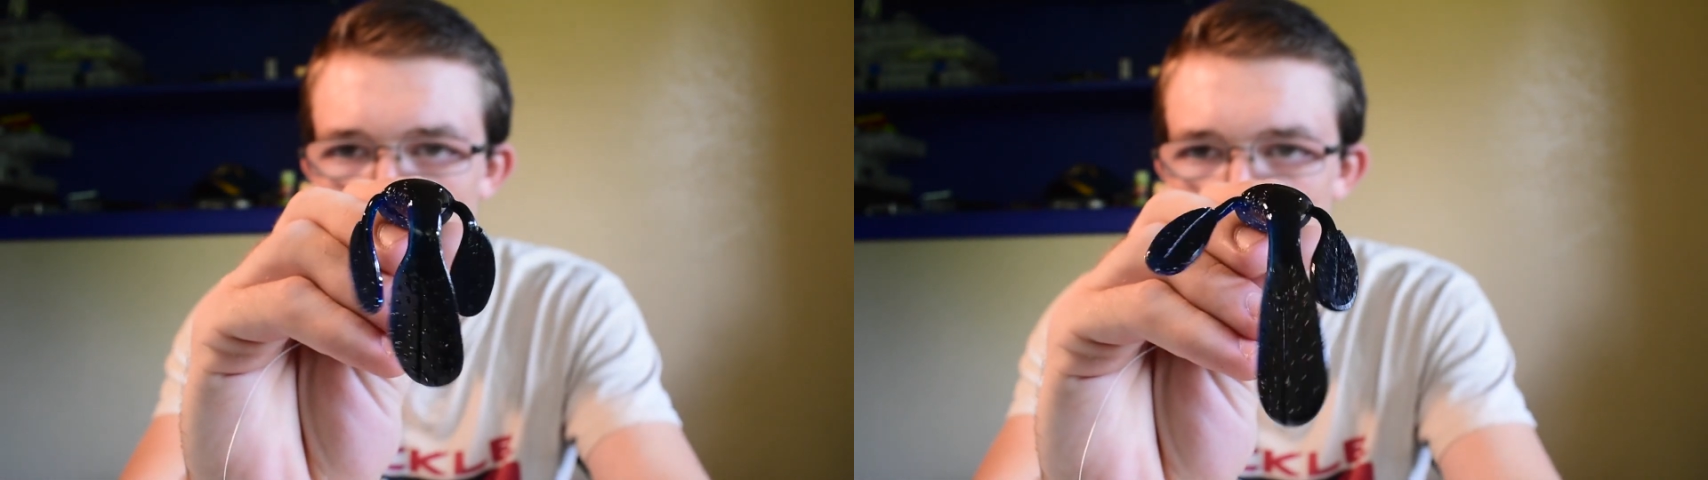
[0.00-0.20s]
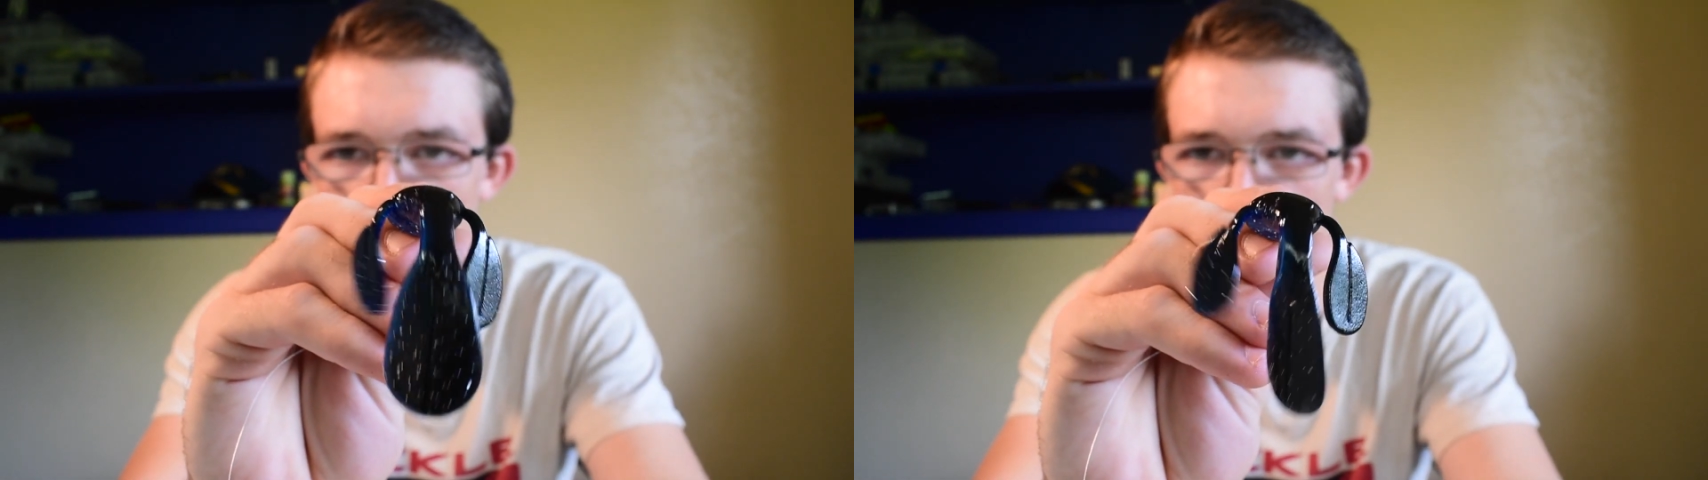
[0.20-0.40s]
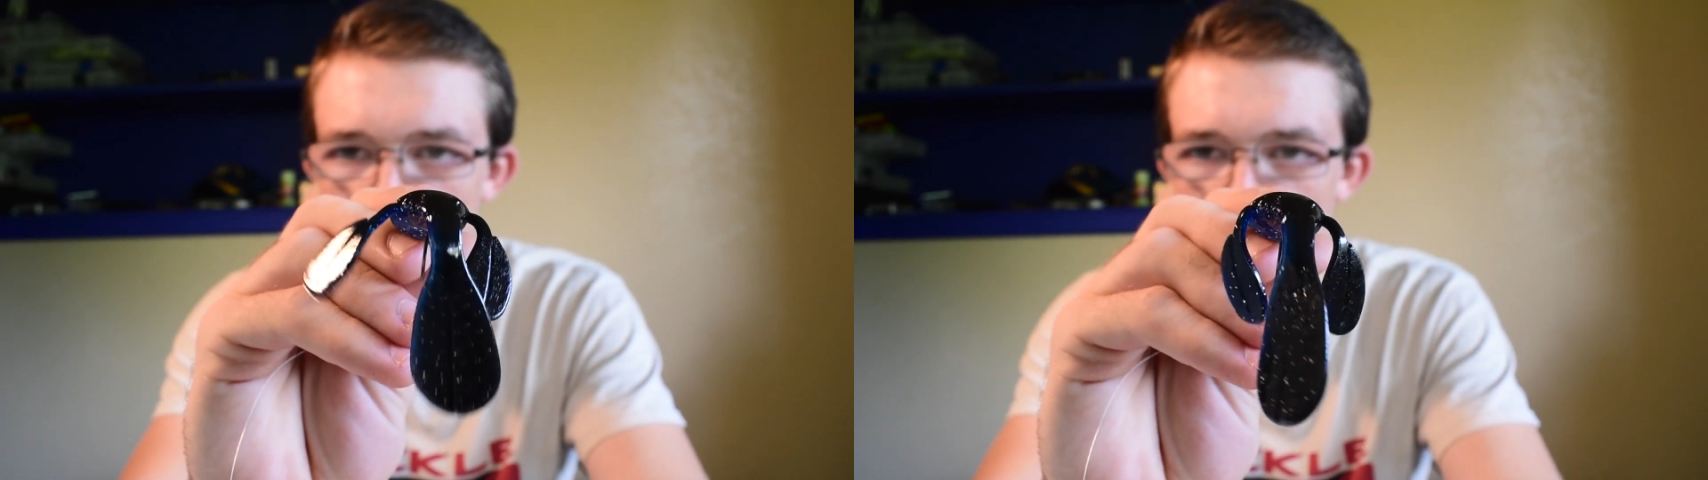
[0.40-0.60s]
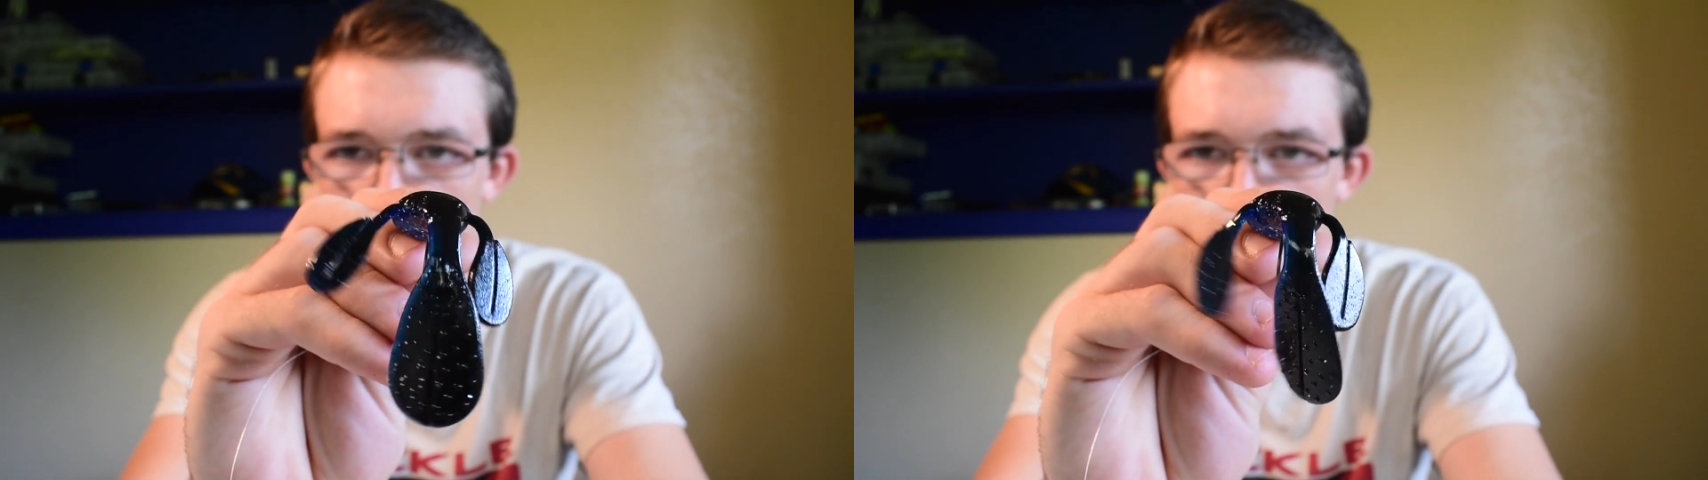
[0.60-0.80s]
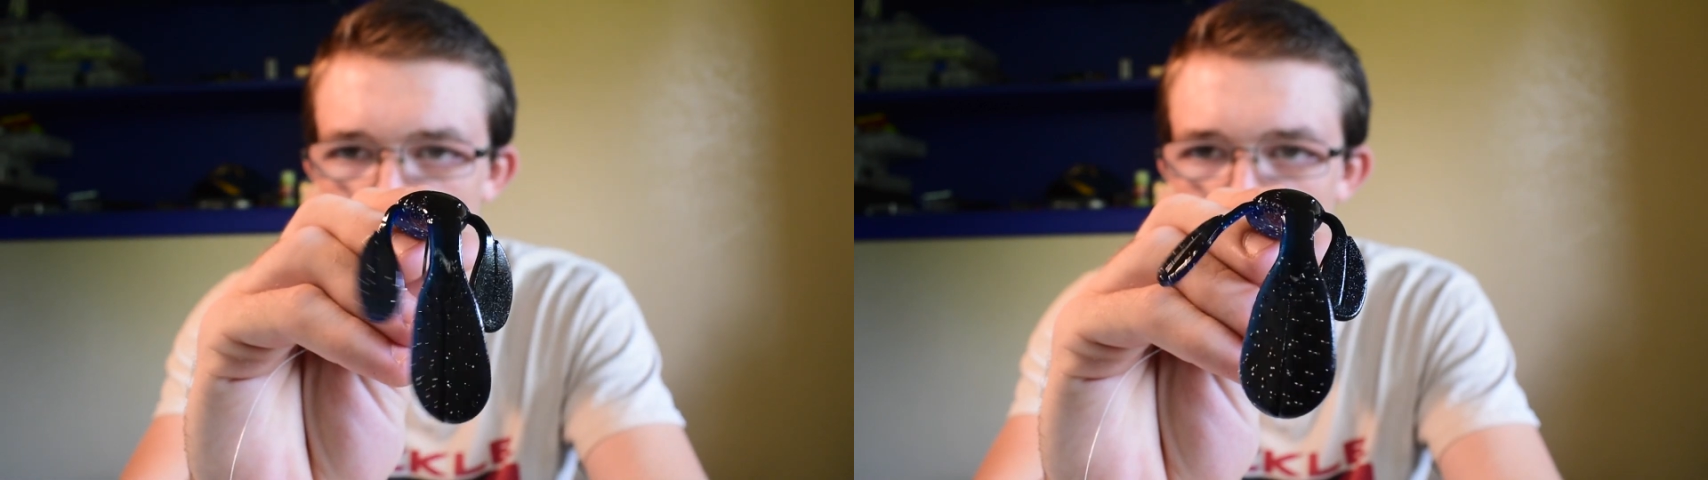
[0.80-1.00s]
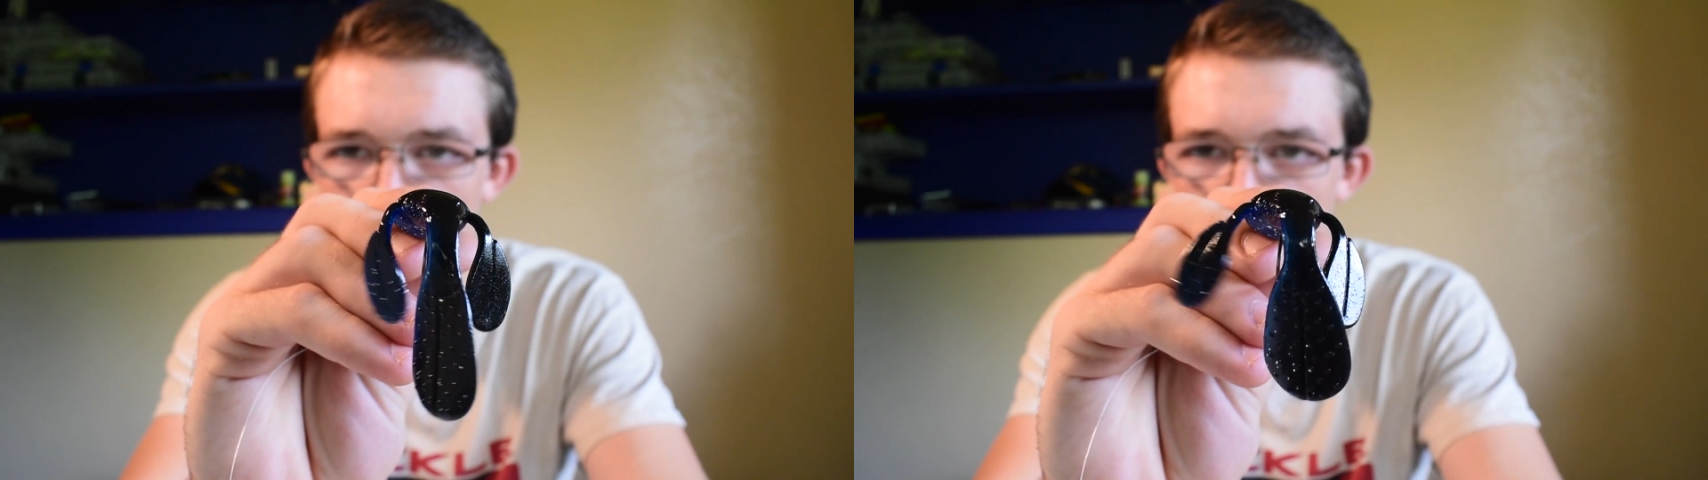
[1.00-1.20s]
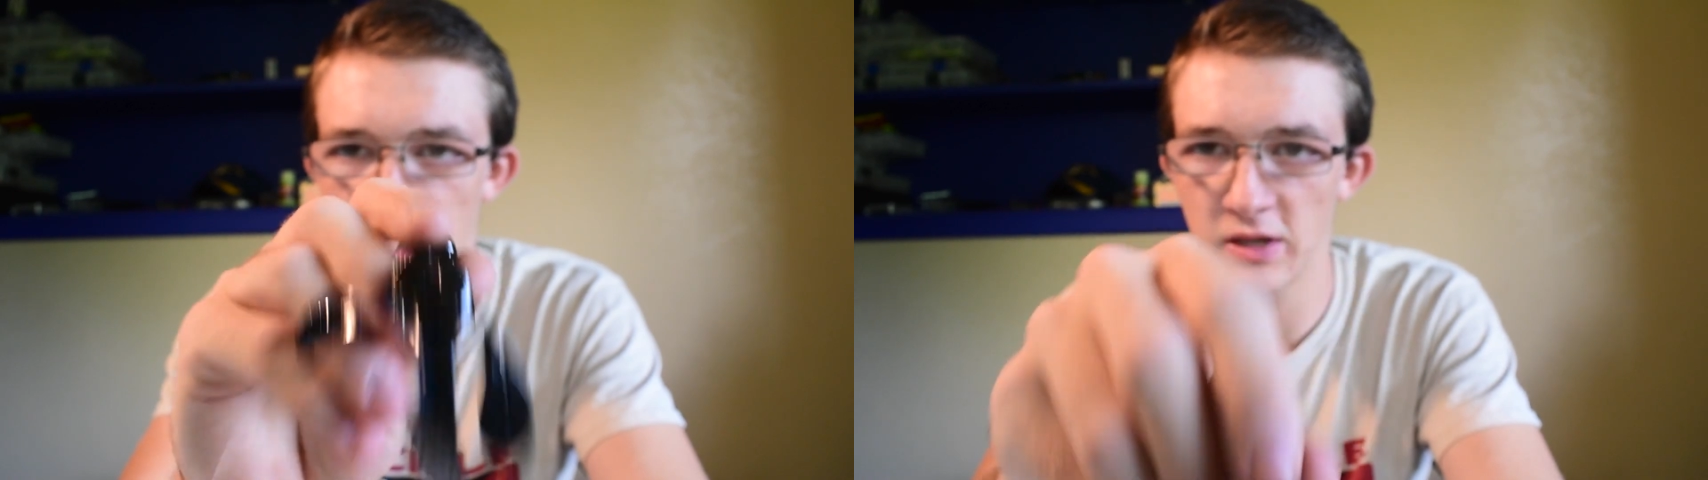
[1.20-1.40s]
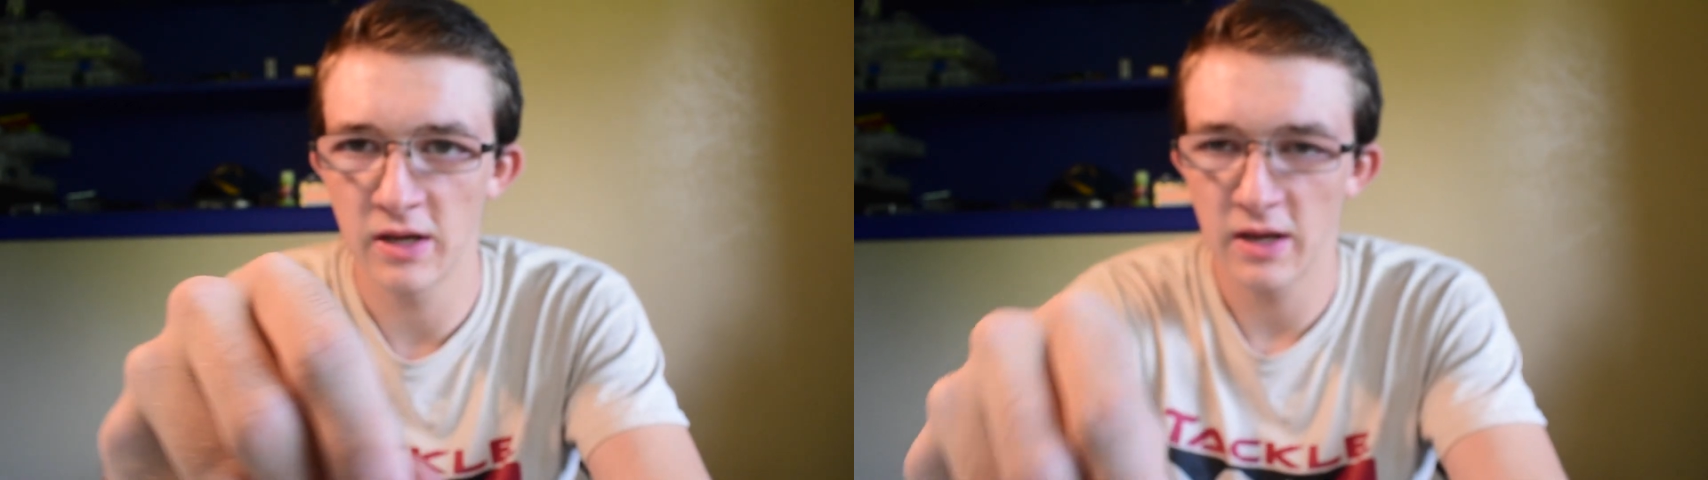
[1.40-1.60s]
it makes a lot of
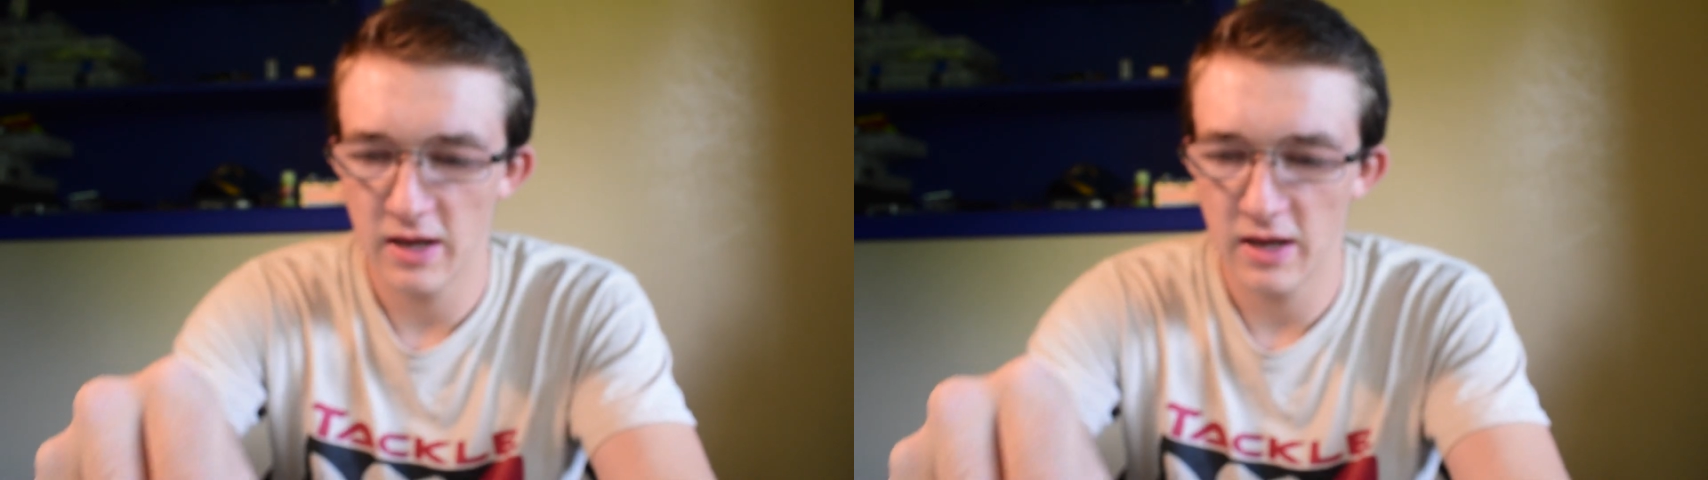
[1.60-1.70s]
commotion,